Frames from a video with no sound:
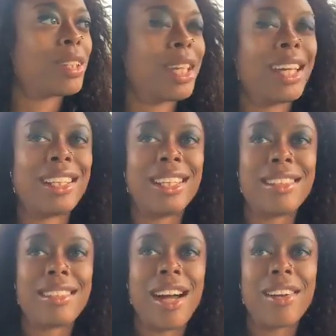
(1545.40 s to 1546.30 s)
Saying
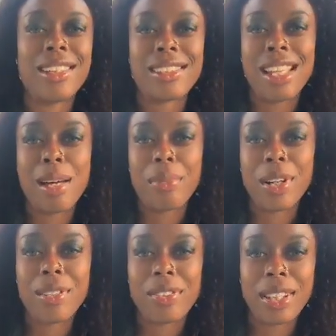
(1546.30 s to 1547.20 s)
that Zaria is not
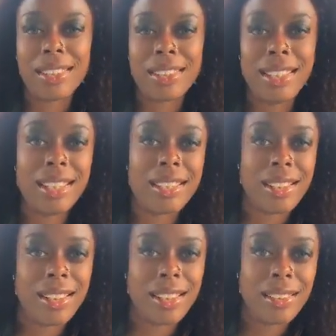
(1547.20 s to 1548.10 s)
perfect
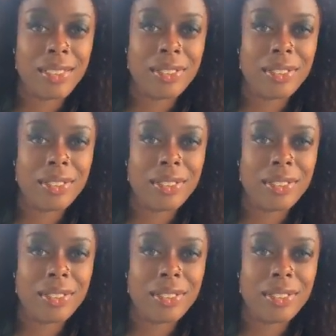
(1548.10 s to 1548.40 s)
either